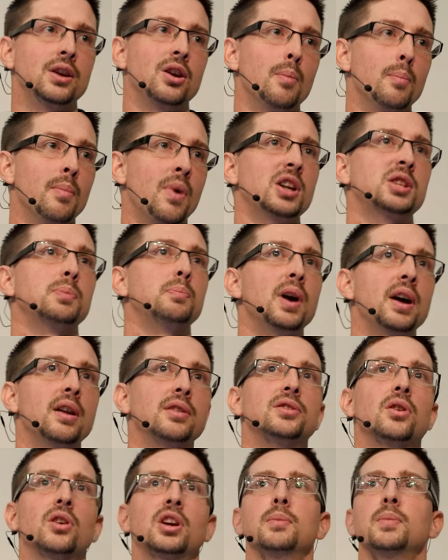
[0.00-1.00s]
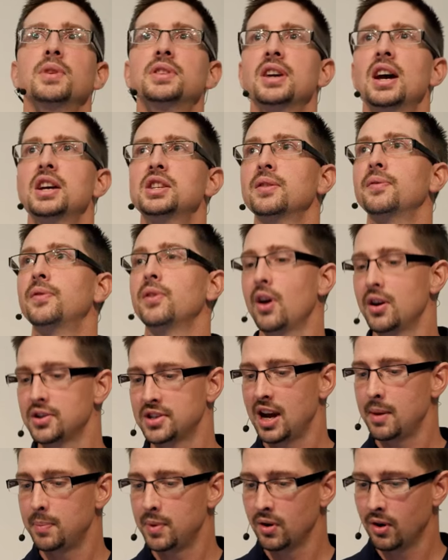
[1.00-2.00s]
you've got much better documentation for those
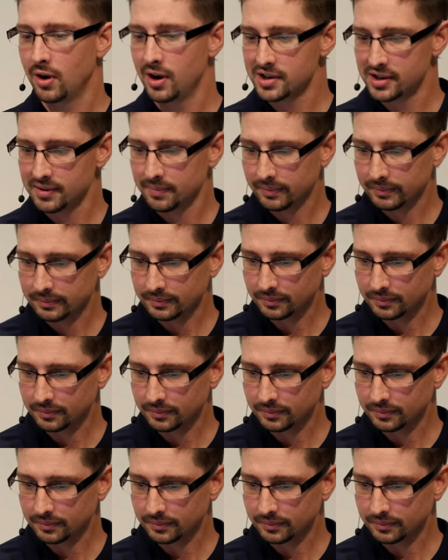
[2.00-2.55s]
APIs.